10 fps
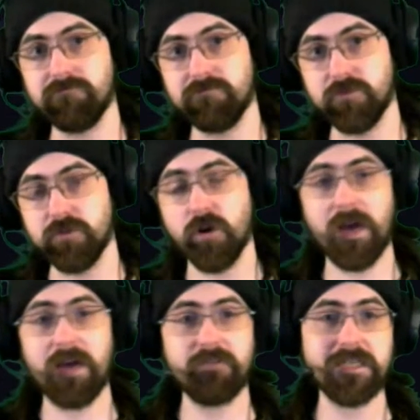not
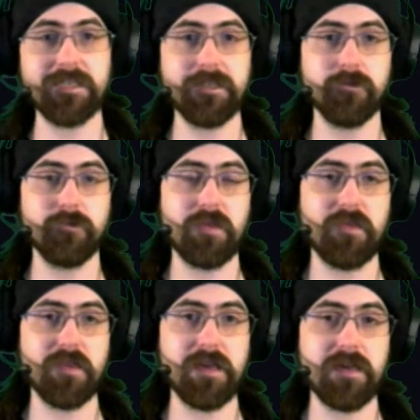having to deal with
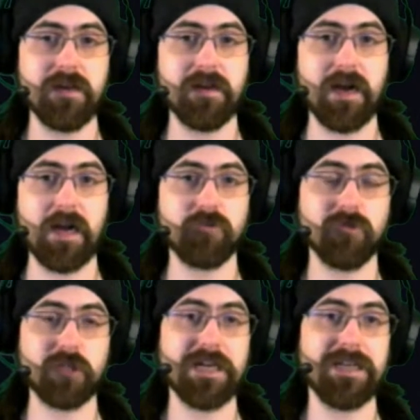the actual
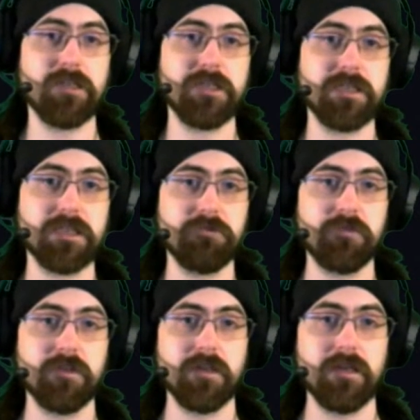challenges
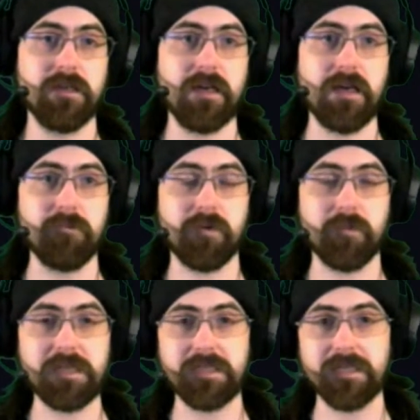of
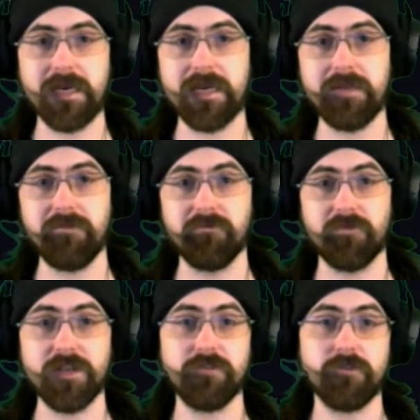implementing a
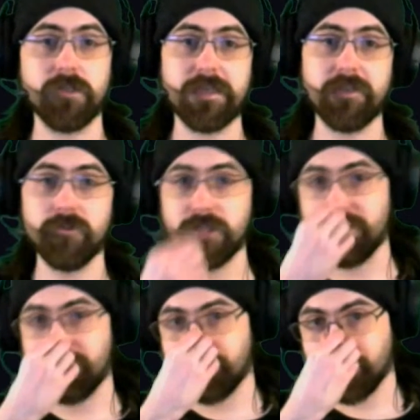very difficult technology,
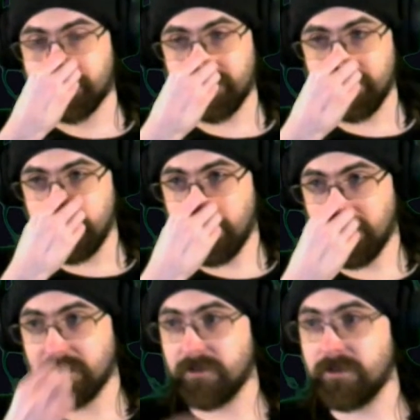
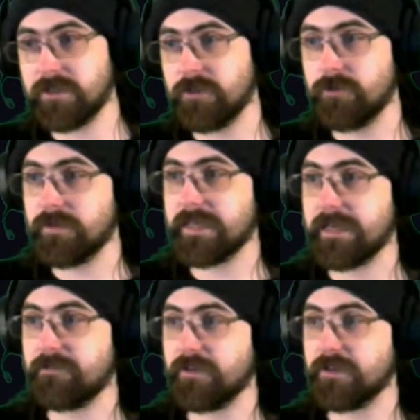are going to
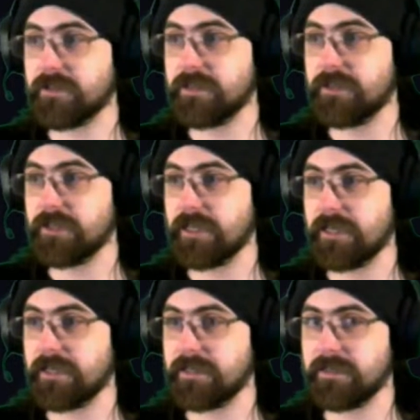take advantage
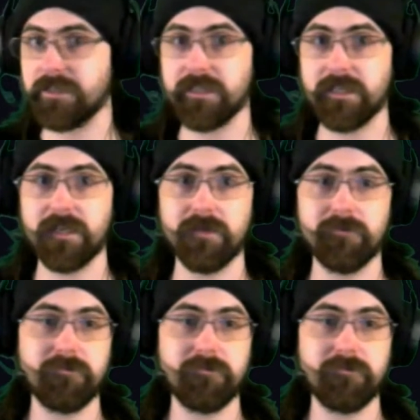and uh,